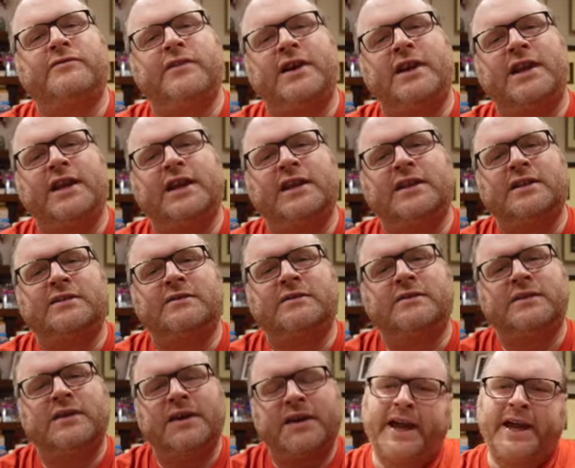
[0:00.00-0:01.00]
really
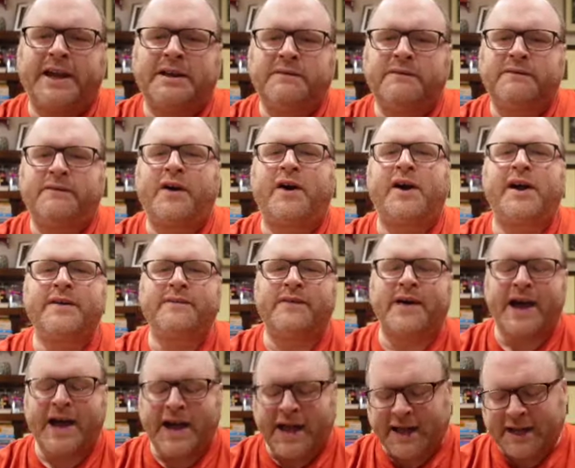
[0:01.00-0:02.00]
in 5
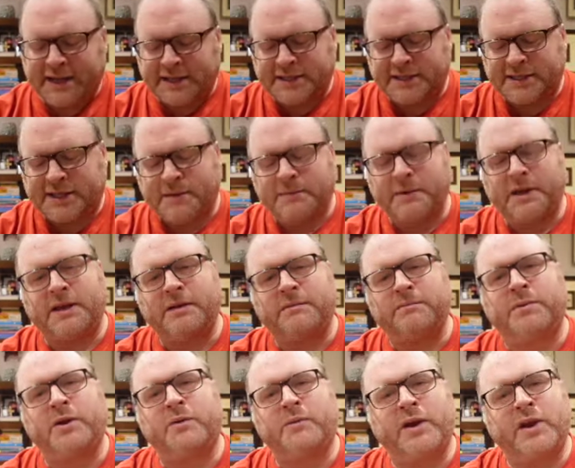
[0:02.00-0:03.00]
acts. I mean,
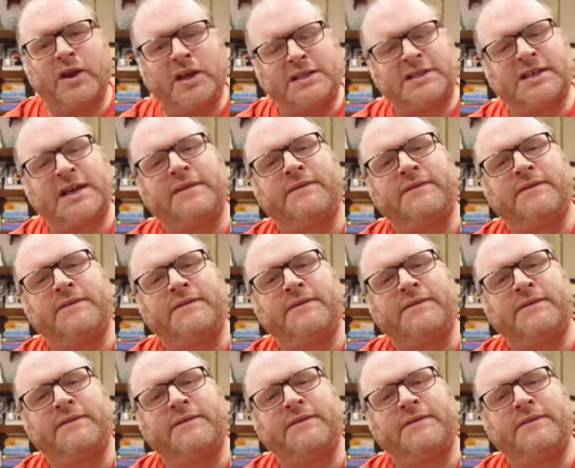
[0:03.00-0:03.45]
but when I say